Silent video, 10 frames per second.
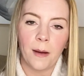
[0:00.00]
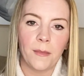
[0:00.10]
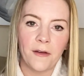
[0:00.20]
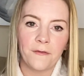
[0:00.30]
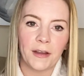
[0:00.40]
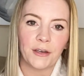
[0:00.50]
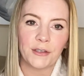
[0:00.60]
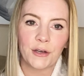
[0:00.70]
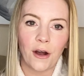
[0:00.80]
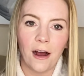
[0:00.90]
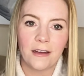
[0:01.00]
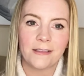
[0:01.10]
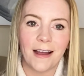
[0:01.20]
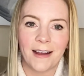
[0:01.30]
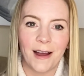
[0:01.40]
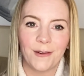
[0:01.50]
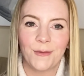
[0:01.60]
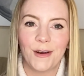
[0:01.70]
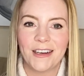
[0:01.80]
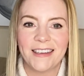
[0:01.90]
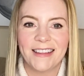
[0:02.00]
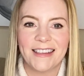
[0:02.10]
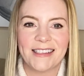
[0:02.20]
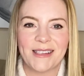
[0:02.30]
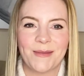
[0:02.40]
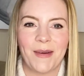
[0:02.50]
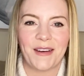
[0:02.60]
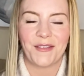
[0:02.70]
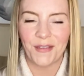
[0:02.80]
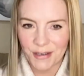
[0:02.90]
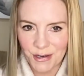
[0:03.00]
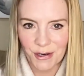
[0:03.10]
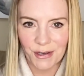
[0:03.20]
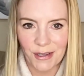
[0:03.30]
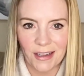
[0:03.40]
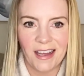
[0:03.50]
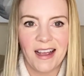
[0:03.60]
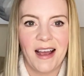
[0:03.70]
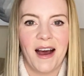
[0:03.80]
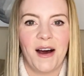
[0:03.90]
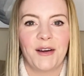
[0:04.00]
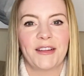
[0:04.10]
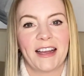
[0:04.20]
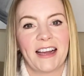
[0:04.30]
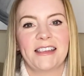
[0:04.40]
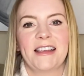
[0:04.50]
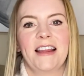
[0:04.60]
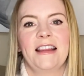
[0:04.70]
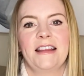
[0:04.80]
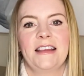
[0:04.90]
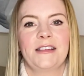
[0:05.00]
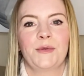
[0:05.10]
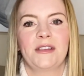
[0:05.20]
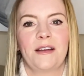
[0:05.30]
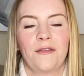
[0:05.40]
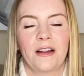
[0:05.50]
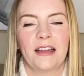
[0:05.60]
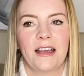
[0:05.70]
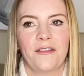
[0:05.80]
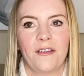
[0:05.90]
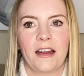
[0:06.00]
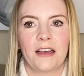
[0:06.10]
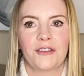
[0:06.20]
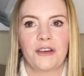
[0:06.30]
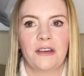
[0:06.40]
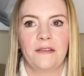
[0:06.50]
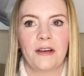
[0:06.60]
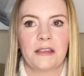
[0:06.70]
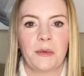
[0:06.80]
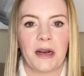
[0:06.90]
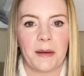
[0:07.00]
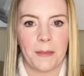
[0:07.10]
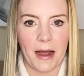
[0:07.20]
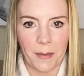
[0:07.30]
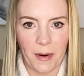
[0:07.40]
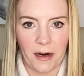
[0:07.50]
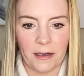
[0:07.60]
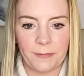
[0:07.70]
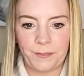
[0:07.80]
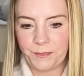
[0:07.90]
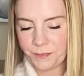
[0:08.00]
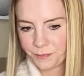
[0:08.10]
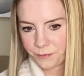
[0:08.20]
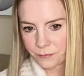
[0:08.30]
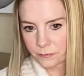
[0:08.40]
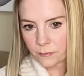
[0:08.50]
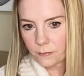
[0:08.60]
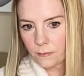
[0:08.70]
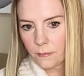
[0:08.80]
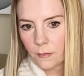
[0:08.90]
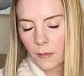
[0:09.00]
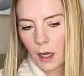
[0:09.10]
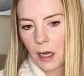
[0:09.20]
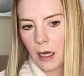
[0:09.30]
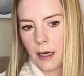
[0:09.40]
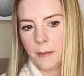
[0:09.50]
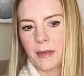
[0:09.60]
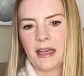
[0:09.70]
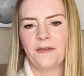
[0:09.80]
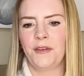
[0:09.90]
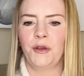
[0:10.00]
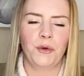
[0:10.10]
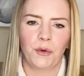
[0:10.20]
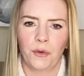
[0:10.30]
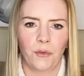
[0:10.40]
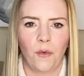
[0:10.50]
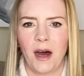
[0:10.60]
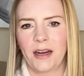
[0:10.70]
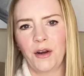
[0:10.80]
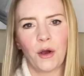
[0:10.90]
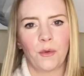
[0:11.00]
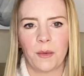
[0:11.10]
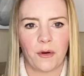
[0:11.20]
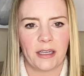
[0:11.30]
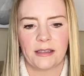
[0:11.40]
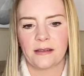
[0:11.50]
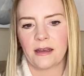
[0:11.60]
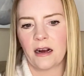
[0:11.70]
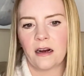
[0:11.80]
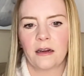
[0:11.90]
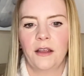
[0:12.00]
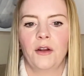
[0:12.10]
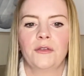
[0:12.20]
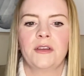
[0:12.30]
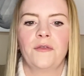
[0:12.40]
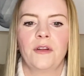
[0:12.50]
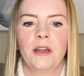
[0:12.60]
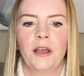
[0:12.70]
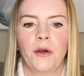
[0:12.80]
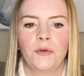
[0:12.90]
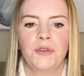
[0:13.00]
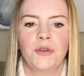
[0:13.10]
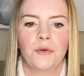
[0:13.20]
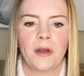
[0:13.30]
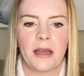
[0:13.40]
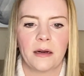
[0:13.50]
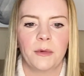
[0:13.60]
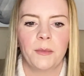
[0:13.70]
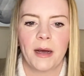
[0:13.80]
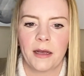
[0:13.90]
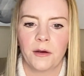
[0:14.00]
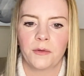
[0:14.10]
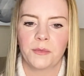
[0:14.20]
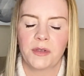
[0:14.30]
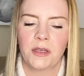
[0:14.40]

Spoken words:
Fingers crossed, knock on wood, this is beneficial. Like I said, that this was definitely a financial investment on my part. If you want to know what prices are, definitely go to AnimalBiome's